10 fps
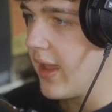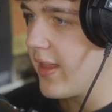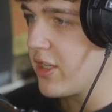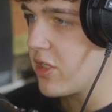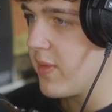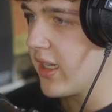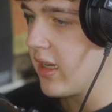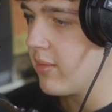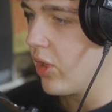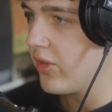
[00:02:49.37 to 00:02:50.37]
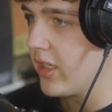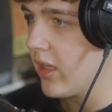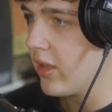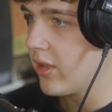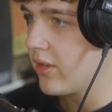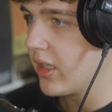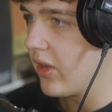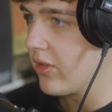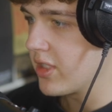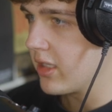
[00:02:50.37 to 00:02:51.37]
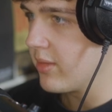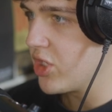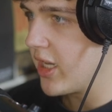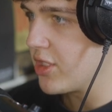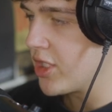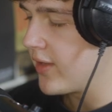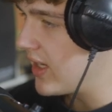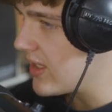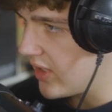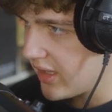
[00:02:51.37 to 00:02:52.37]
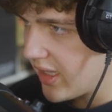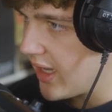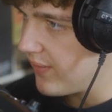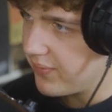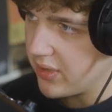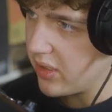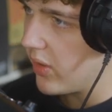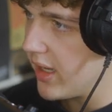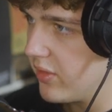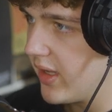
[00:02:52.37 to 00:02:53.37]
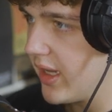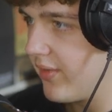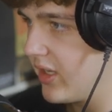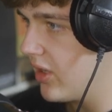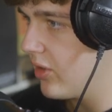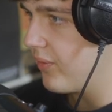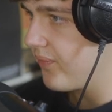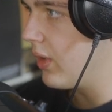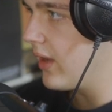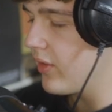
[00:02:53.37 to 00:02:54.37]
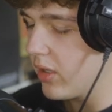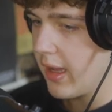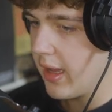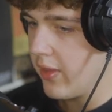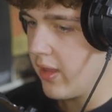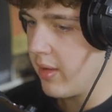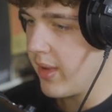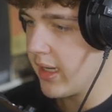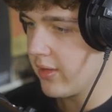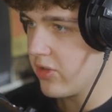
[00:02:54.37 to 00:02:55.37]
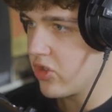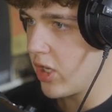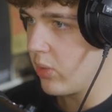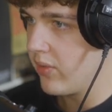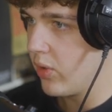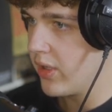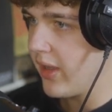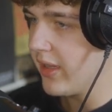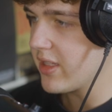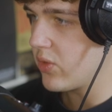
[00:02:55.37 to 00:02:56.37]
And that's just making it multicolor. The colors are gonna be changing. If you guys like that, you can go ahead and do that. If you don't, whatever. And then back to the Shockwave one. I like